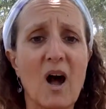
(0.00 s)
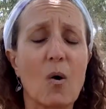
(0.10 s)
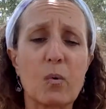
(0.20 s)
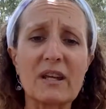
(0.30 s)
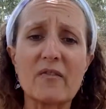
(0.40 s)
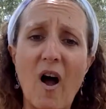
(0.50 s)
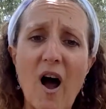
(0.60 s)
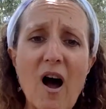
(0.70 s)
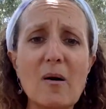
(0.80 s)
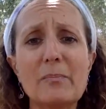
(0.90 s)
we have
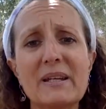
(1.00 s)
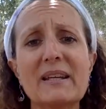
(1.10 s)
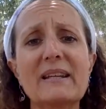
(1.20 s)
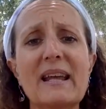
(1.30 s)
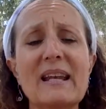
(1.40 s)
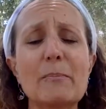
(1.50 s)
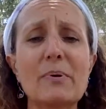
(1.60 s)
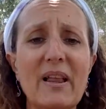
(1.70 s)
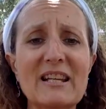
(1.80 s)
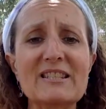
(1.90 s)
all been in a
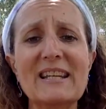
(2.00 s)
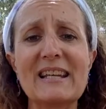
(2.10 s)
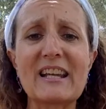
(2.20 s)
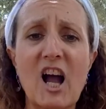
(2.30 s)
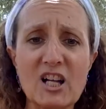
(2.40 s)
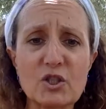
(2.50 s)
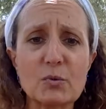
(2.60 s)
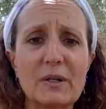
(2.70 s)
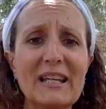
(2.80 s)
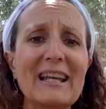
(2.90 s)
place, in a
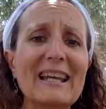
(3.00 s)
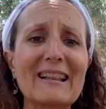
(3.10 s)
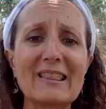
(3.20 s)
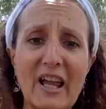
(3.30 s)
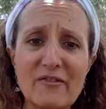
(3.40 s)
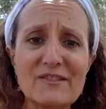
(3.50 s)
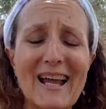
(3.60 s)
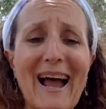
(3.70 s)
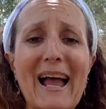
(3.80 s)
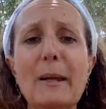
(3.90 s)
country, in a
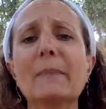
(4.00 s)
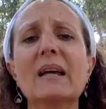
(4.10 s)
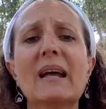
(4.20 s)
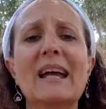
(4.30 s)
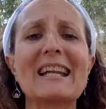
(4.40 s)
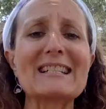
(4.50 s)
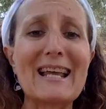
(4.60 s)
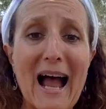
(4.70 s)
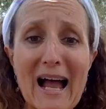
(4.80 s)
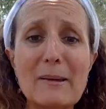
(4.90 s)
lifetime, in a
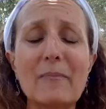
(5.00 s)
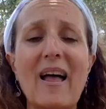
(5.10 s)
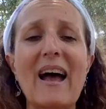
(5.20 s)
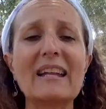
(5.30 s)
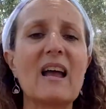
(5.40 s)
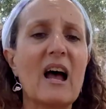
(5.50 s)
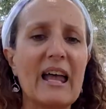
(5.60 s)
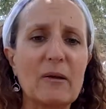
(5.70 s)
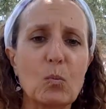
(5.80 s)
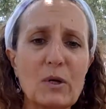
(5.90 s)
timeline
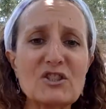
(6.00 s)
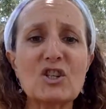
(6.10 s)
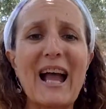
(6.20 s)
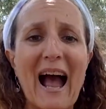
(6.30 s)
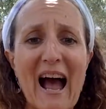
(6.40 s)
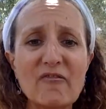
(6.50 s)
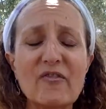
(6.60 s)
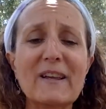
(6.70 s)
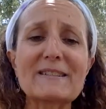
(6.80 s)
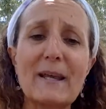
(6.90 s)
in which
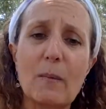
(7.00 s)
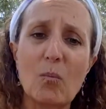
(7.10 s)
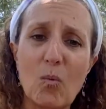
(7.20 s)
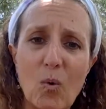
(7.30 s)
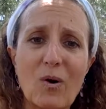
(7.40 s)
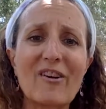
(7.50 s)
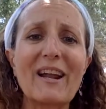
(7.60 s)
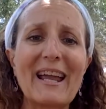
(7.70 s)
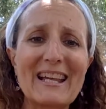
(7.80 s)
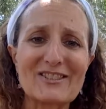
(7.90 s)
conflict and war
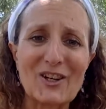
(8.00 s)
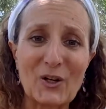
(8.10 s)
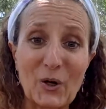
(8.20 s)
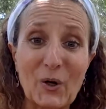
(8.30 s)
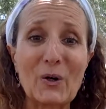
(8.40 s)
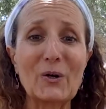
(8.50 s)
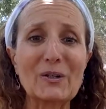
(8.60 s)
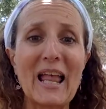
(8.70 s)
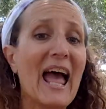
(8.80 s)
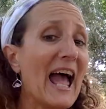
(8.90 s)
has occurred.
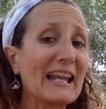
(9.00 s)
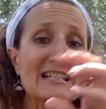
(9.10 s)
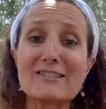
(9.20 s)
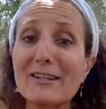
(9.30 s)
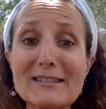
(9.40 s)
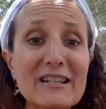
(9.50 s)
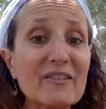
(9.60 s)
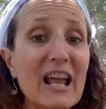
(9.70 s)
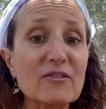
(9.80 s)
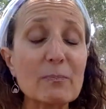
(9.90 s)
And it doesn't even
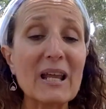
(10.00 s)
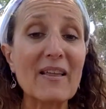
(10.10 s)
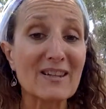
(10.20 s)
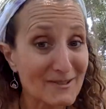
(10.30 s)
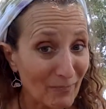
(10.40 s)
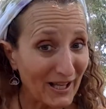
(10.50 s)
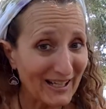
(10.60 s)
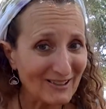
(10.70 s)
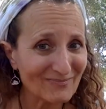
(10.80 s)
have to be on this planet.